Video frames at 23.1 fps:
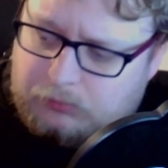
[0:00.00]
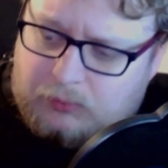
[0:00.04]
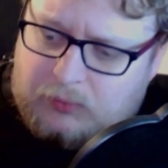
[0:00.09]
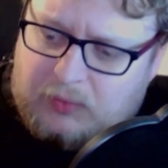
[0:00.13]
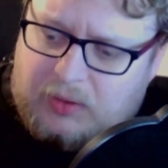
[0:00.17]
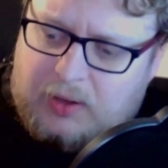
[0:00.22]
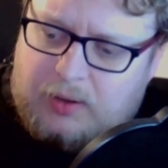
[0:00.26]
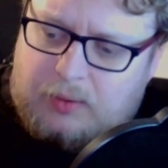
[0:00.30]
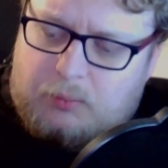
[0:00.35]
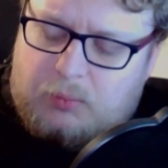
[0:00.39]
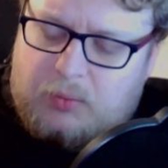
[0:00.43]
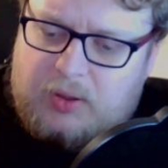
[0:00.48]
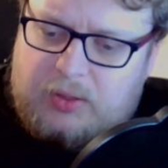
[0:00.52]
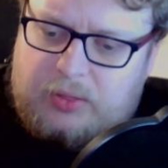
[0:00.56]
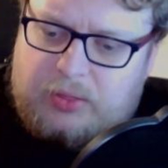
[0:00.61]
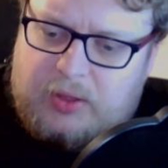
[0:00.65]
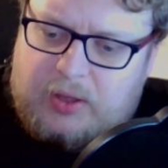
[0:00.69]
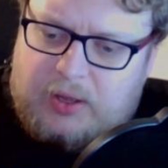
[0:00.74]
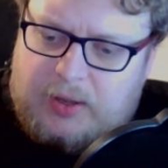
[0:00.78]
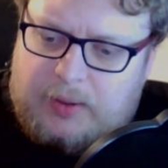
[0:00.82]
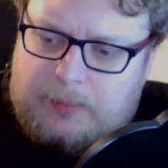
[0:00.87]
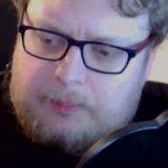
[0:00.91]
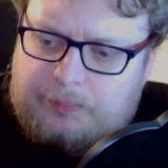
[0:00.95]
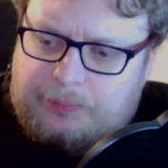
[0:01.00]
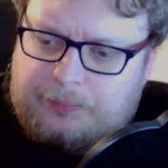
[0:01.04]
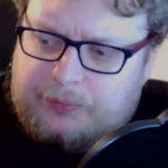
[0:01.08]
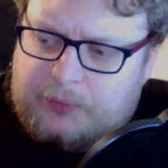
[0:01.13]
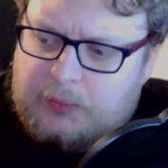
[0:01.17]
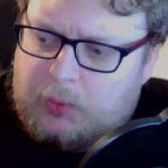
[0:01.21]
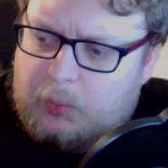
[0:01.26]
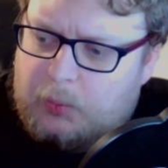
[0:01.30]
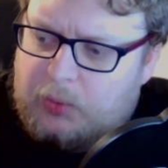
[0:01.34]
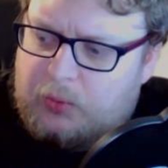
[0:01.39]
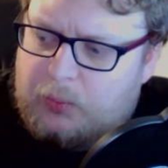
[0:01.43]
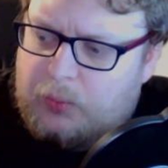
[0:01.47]
and with
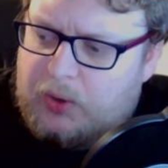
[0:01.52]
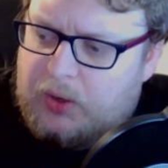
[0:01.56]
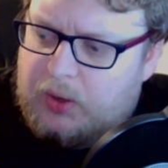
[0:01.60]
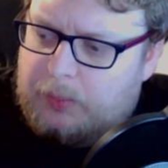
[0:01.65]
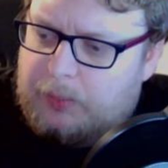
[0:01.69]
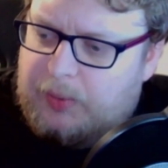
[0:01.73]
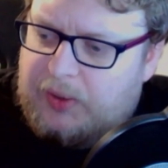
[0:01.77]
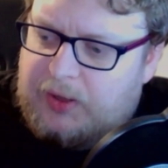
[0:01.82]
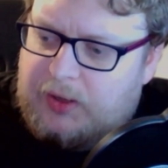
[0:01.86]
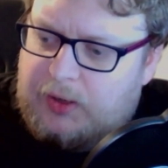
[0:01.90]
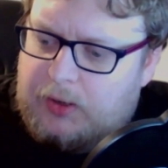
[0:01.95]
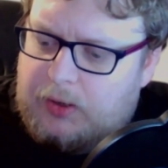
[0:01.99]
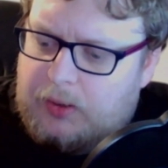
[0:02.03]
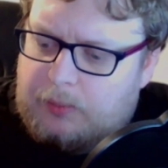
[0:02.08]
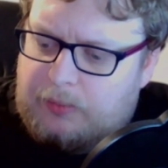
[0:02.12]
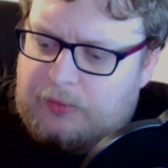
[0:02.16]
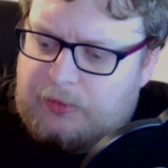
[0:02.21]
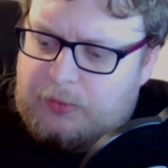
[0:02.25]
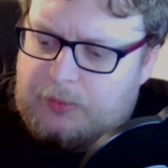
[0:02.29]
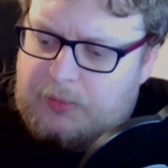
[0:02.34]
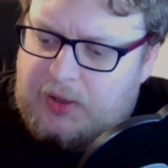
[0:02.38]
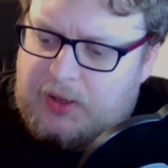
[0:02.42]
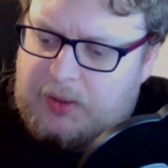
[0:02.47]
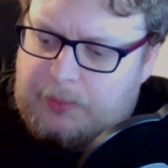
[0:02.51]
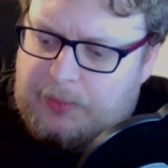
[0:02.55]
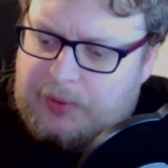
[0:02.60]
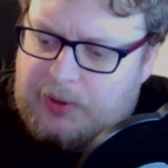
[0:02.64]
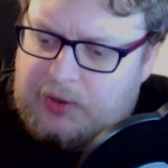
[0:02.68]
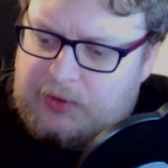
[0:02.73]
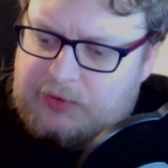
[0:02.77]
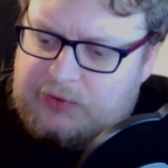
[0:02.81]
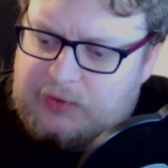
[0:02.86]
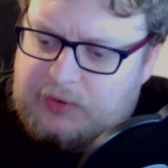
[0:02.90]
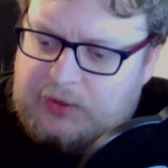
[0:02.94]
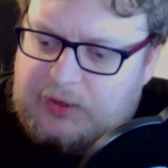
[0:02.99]
work picking up for me
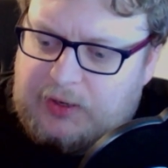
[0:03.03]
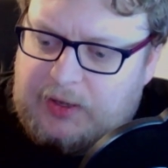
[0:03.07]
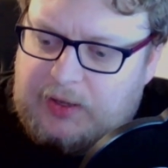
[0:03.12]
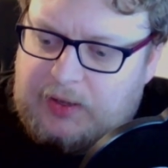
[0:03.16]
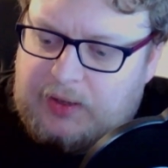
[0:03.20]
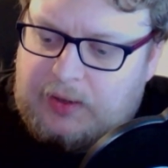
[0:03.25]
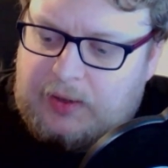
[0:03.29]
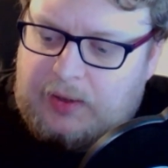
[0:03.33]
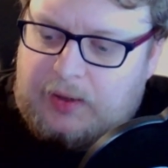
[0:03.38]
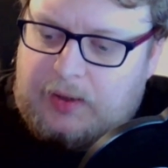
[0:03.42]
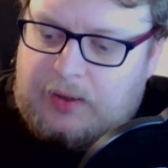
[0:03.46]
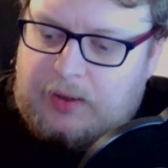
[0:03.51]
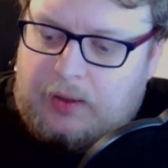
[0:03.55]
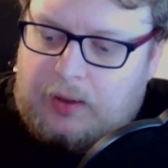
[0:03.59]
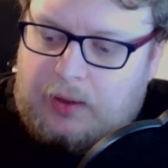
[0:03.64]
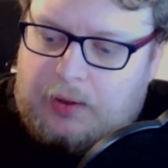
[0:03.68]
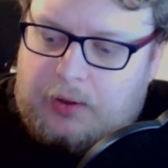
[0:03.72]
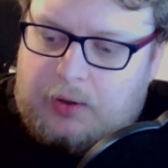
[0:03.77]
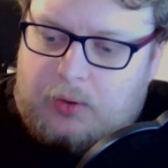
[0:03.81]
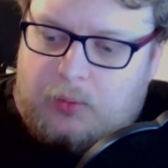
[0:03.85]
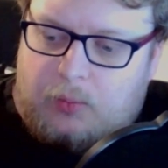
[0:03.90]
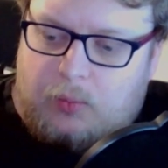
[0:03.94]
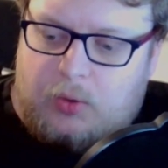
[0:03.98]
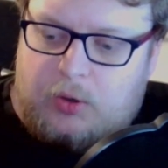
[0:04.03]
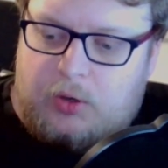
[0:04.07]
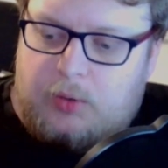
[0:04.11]
personally, I don't want to